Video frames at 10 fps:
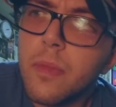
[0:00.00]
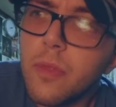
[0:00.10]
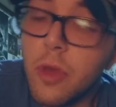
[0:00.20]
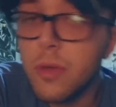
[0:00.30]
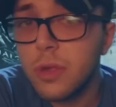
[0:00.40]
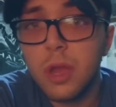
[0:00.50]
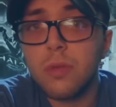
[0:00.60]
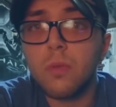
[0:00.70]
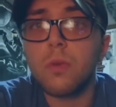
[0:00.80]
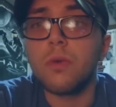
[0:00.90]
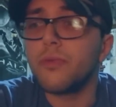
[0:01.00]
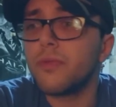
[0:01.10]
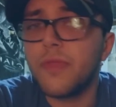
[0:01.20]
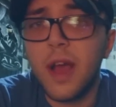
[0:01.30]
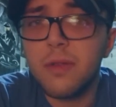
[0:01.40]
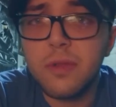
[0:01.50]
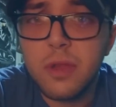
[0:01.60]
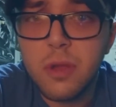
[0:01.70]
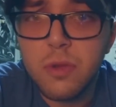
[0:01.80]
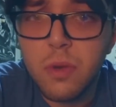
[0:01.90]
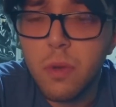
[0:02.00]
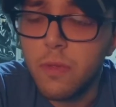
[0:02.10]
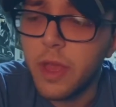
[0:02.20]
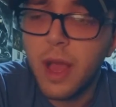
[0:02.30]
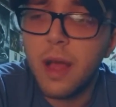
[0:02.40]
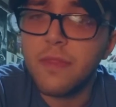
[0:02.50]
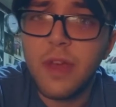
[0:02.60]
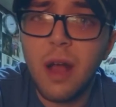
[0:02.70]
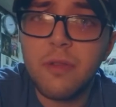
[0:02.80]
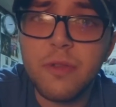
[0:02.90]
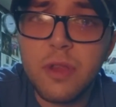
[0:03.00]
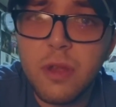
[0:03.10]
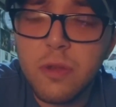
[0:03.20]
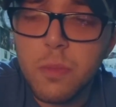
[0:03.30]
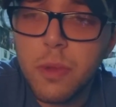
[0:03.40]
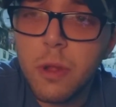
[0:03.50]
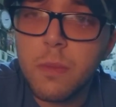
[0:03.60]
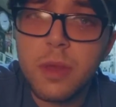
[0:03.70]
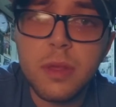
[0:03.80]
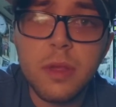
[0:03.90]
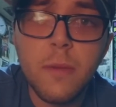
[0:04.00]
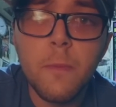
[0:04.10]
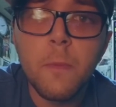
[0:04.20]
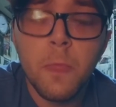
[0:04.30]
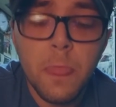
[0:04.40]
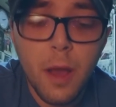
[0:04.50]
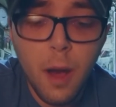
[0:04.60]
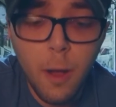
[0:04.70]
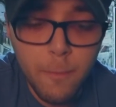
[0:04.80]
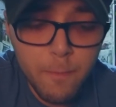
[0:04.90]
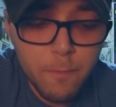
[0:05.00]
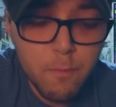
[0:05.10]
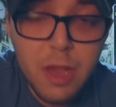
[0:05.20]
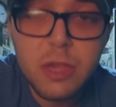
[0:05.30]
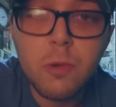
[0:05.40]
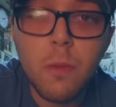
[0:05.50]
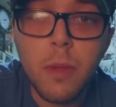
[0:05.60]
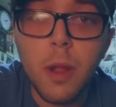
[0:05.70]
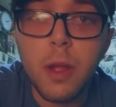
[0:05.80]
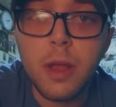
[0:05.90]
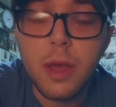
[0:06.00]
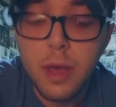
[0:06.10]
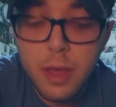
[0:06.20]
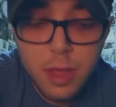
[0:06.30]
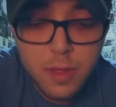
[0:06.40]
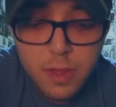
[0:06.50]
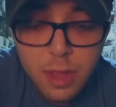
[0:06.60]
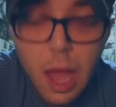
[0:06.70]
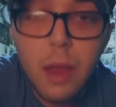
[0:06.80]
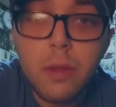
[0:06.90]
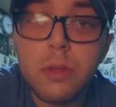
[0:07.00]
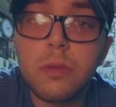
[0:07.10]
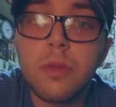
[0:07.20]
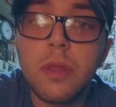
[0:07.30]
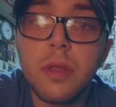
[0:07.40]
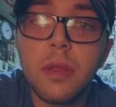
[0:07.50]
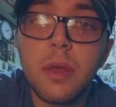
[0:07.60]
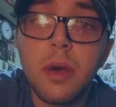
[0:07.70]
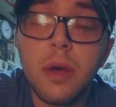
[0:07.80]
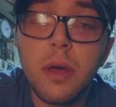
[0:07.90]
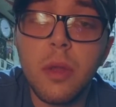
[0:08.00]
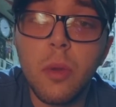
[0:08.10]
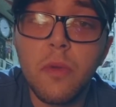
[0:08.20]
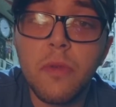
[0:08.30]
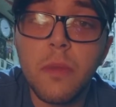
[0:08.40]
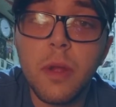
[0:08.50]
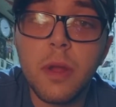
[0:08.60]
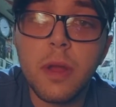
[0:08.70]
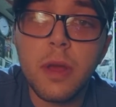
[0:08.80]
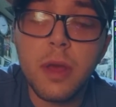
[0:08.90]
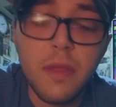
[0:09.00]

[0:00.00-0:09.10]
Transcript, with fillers: the other side of the world. They're thousands of years old. They got thousands of years of pyramids. Um, Mesoamerica, a lot older than uh, North America,